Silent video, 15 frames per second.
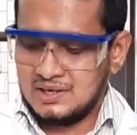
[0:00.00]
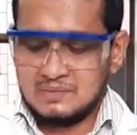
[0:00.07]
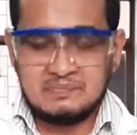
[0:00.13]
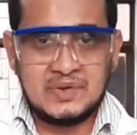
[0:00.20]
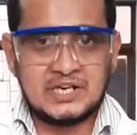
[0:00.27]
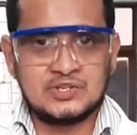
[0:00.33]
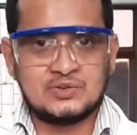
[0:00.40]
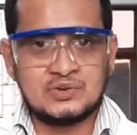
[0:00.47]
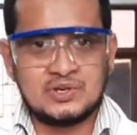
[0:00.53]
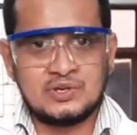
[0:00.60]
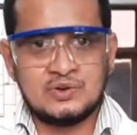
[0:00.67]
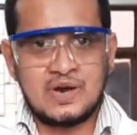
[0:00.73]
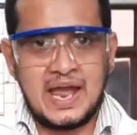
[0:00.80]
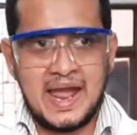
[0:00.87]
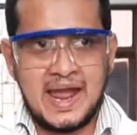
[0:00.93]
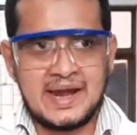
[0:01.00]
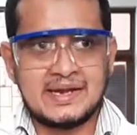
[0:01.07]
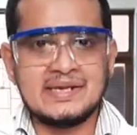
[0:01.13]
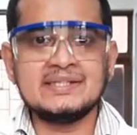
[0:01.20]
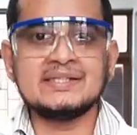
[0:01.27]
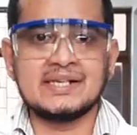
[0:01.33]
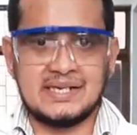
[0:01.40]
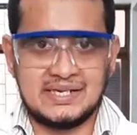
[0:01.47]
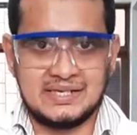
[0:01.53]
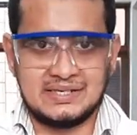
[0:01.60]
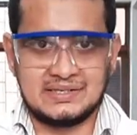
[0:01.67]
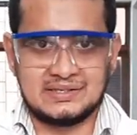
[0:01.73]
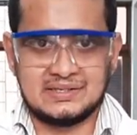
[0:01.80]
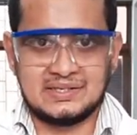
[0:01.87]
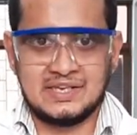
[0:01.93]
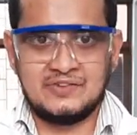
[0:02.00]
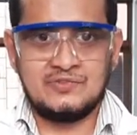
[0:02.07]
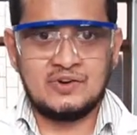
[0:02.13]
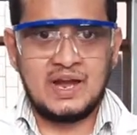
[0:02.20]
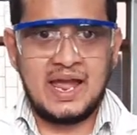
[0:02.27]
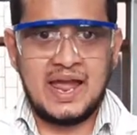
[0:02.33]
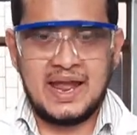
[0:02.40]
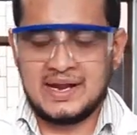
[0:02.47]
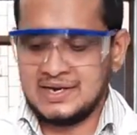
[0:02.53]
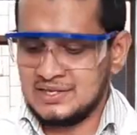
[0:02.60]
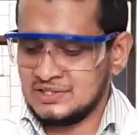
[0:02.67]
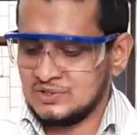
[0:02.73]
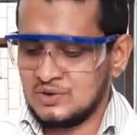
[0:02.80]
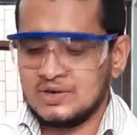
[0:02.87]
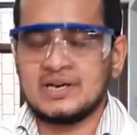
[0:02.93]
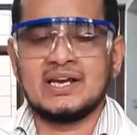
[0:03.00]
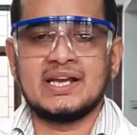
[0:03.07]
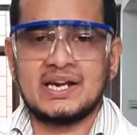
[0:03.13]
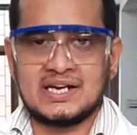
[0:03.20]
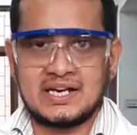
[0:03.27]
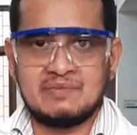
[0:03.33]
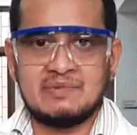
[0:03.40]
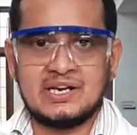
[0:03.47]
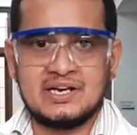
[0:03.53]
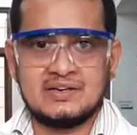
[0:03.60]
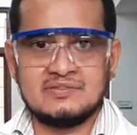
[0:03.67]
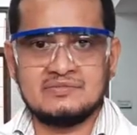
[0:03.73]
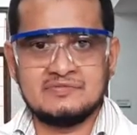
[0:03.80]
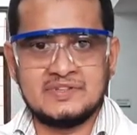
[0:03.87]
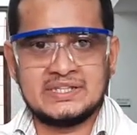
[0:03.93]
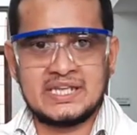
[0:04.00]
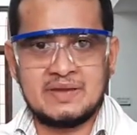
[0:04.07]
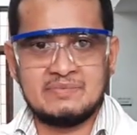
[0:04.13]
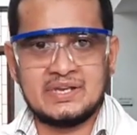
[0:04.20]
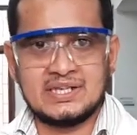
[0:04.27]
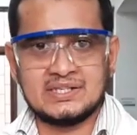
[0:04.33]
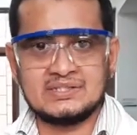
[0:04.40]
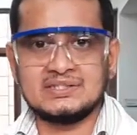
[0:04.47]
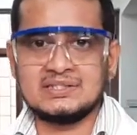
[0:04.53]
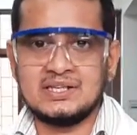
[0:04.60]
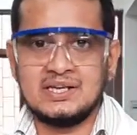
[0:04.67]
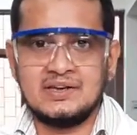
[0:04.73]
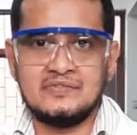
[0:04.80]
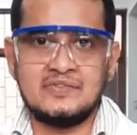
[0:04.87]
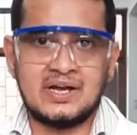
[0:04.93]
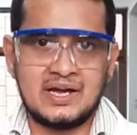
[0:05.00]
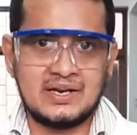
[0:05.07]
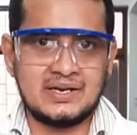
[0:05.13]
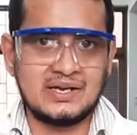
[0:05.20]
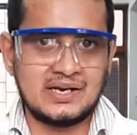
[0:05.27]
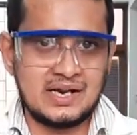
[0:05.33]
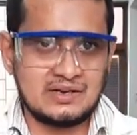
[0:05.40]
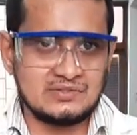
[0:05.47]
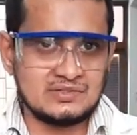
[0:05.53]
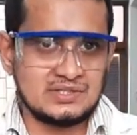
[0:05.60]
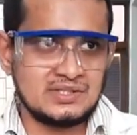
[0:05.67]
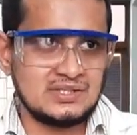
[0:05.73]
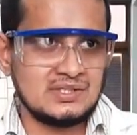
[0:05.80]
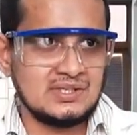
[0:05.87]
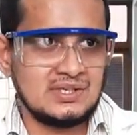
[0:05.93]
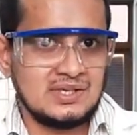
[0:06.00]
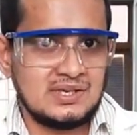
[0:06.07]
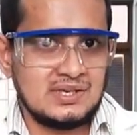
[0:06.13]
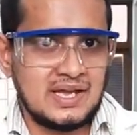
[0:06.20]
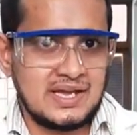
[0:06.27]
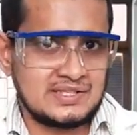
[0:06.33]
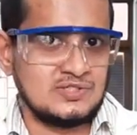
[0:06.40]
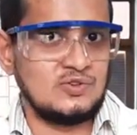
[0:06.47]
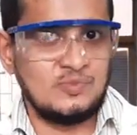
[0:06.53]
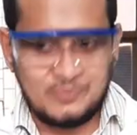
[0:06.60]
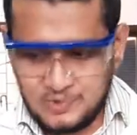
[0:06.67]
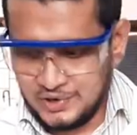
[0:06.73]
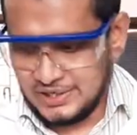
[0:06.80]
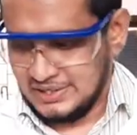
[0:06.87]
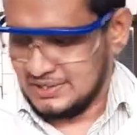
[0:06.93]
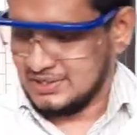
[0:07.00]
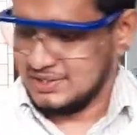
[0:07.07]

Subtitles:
make sure your hand is clean. If your hand is already contaminated with chemicals, wearing gloves has no point.